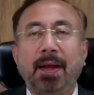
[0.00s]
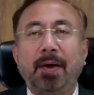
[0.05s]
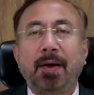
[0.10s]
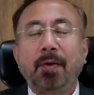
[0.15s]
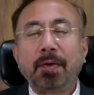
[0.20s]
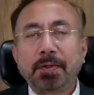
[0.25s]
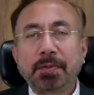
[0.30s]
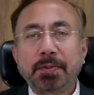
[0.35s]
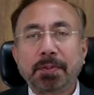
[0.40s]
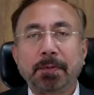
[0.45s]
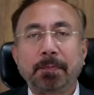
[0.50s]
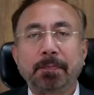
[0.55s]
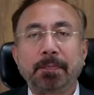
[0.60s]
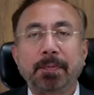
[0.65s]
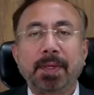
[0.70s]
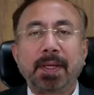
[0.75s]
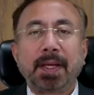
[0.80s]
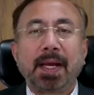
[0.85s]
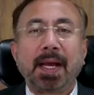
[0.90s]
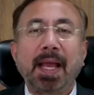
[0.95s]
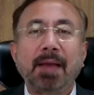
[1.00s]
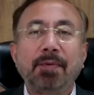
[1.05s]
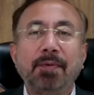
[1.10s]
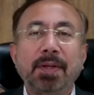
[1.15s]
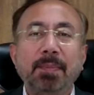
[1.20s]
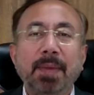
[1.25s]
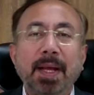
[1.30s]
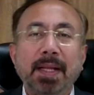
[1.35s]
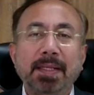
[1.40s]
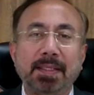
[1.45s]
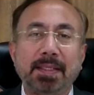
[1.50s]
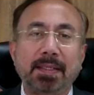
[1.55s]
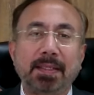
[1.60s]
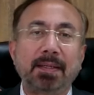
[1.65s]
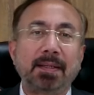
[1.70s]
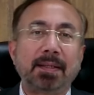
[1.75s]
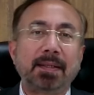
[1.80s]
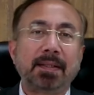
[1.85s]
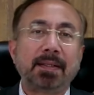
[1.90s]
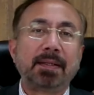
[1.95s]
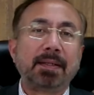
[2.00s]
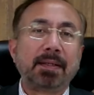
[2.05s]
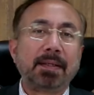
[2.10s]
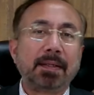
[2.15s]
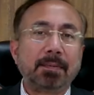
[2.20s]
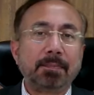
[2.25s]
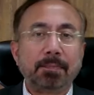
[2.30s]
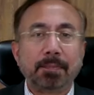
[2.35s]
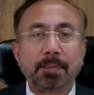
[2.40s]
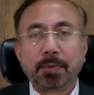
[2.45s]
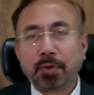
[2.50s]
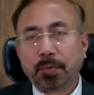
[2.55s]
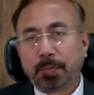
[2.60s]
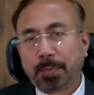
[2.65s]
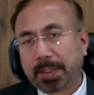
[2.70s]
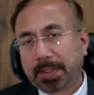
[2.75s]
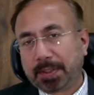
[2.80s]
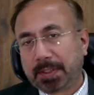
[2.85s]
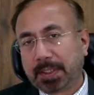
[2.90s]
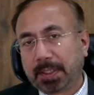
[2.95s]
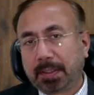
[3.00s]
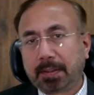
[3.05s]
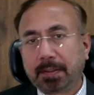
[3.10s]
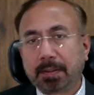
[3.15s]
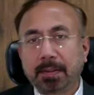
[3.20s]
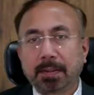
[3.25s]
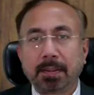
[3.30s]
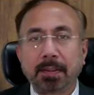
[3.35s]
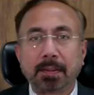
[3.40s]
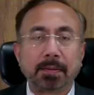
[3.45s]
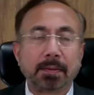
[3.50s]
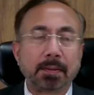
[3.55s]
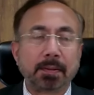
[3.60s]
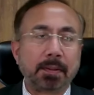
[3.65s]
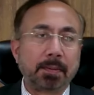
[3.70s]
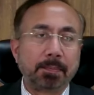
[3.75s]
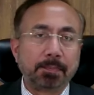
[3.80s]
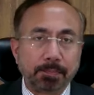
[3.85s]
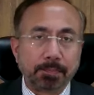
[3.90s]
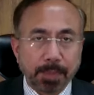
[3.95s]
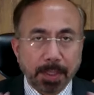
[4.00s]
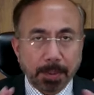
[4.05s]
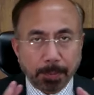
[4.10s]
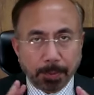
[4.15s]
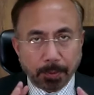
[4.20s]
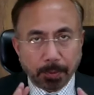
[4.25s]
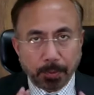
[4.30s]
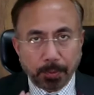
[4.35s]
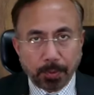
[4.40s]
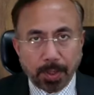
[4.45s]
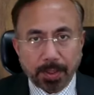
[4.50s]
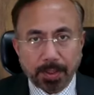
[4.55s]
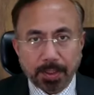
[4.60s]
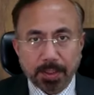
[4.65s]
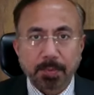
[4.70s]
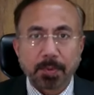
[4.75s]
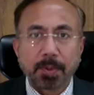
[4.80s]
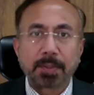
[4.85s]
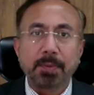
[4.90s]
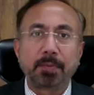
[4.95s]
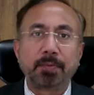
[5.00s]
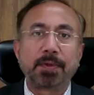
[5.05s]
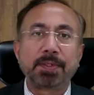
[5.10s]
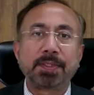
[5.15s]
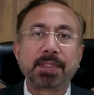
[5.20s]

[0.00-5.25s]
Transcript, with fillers: Also, I would imagine the UPSC, the, the people who are responsible for